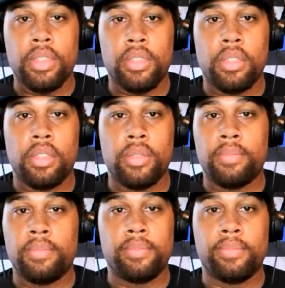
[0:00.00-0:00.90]
So
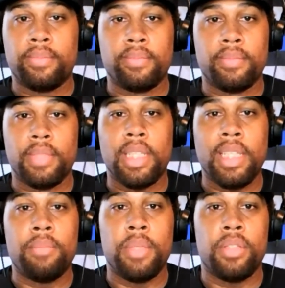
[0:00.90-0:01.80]
let
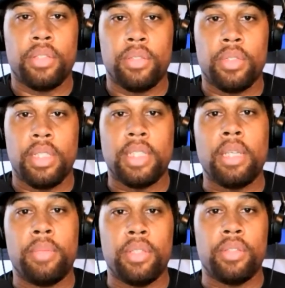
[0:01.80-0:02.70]
that be your source. Let
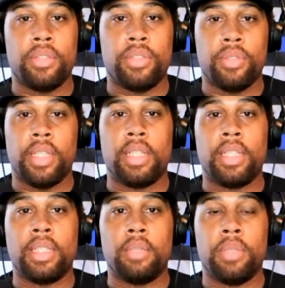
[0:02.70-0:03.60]
that be your strength.
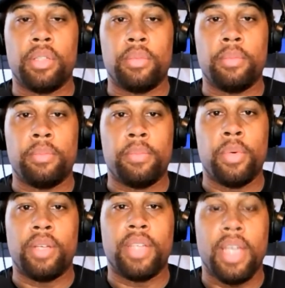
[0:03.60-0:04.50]
Let that be your
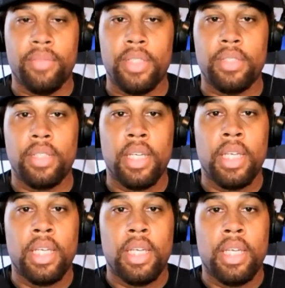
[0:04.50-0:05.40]
point of confidence.
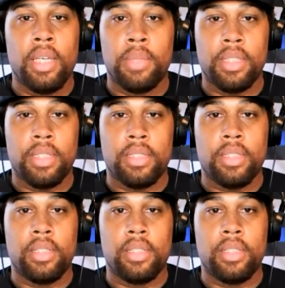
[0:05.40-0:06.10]
Because